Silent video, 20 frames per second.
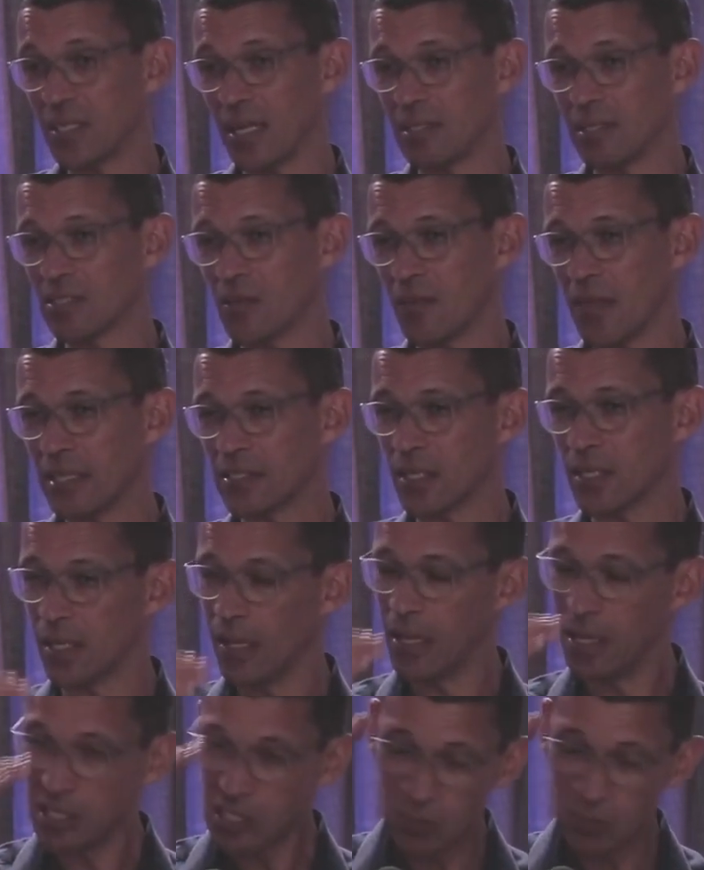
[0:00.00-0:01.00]
So there's a
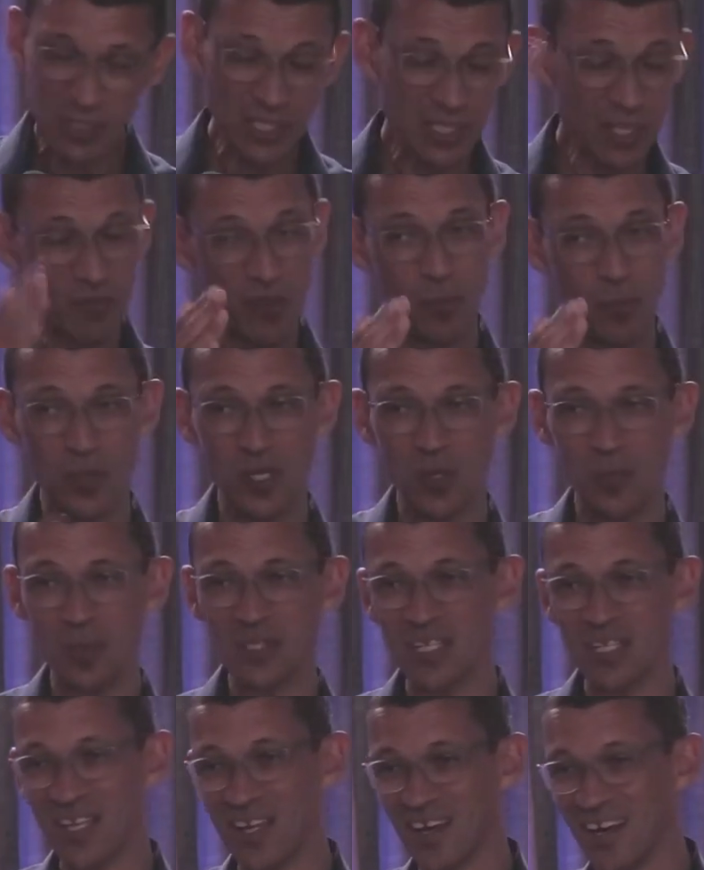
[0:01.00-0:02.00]
specific purpose
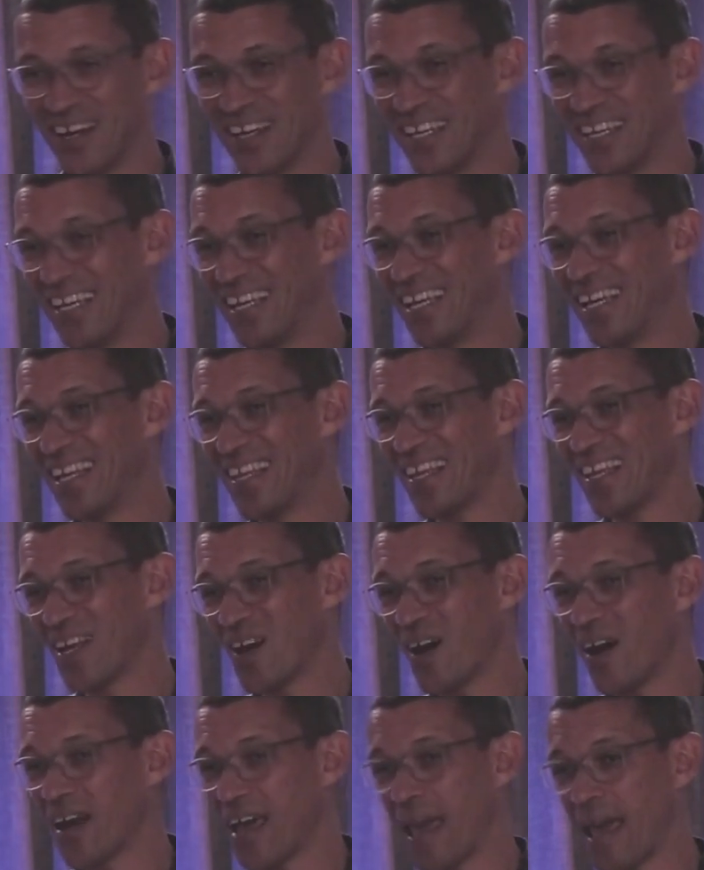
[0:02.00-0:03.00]
that God that God
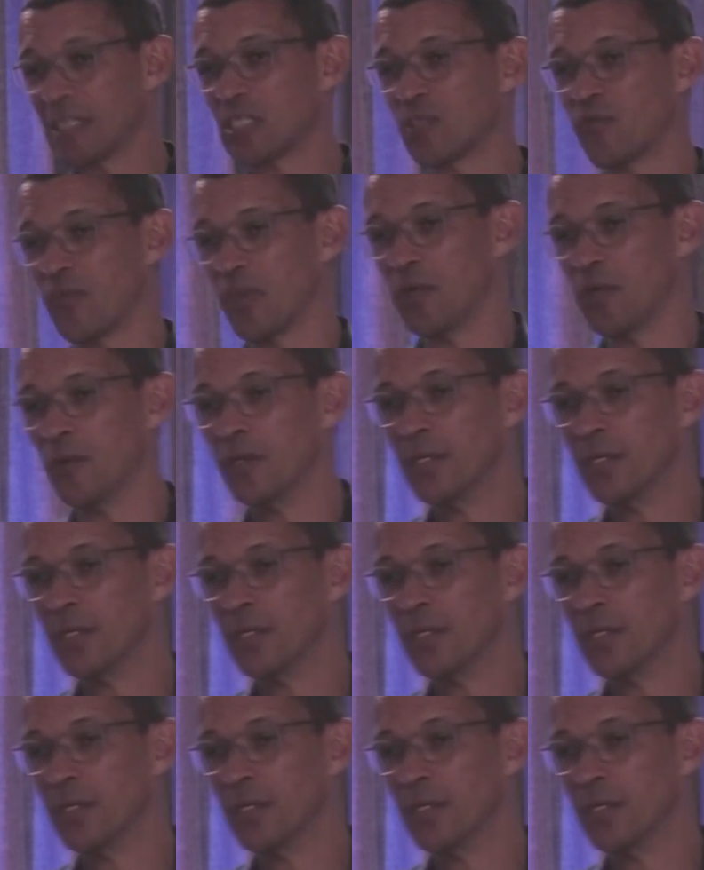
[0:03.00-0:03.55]
has for you.